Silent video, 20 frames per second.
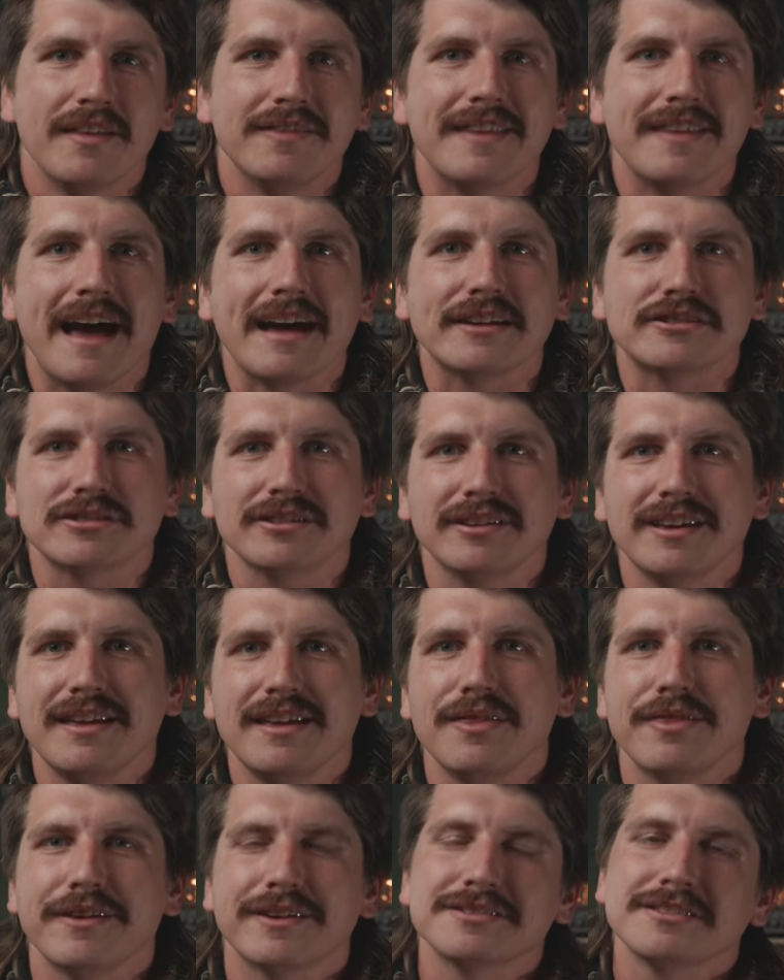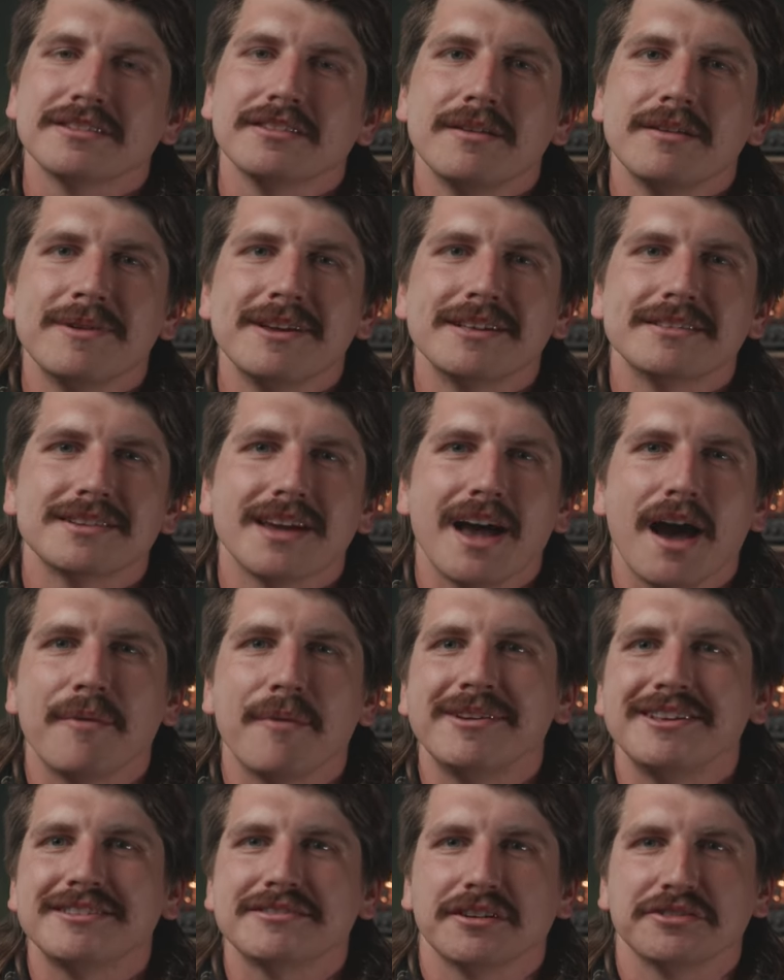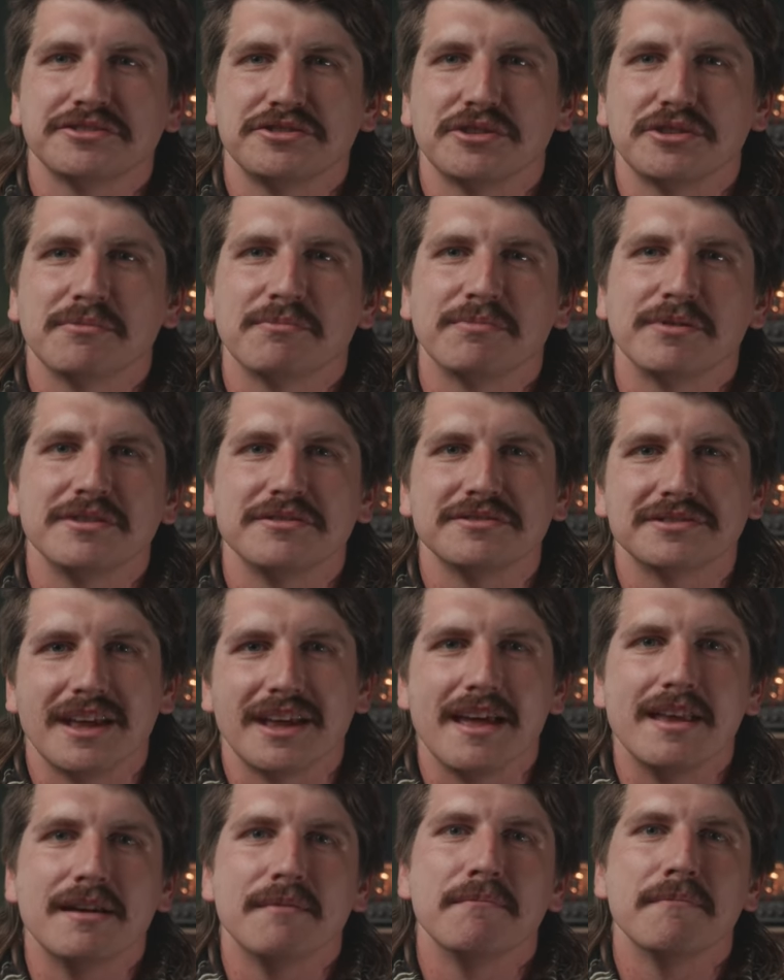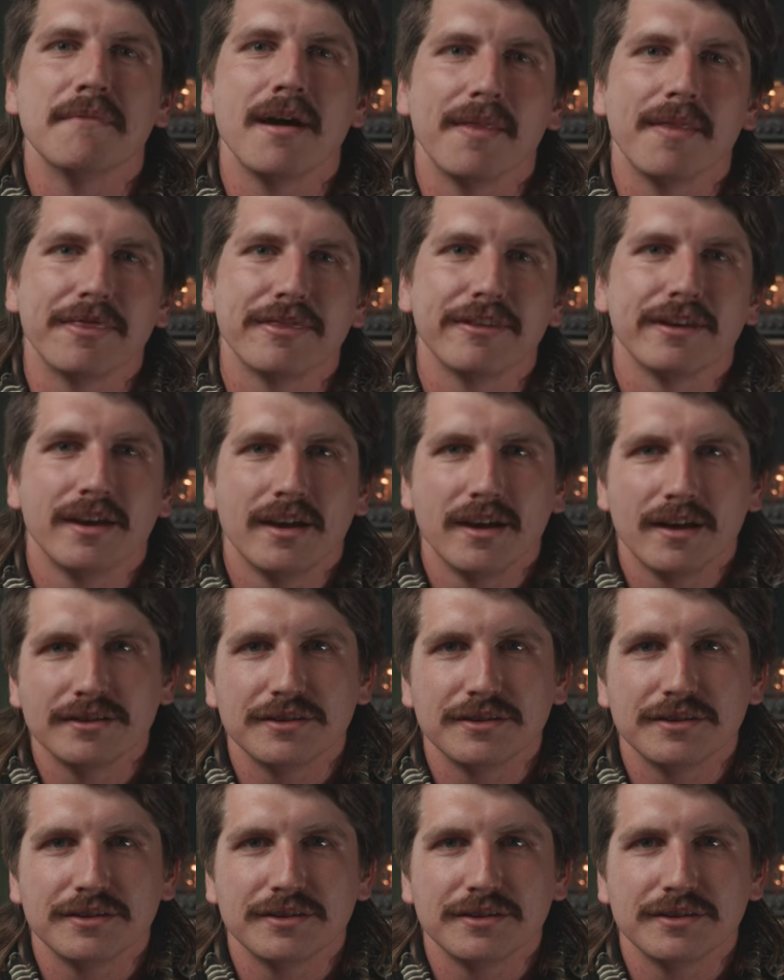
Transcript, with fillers: Naturally, there's a limit to how many songs you can produce in a month.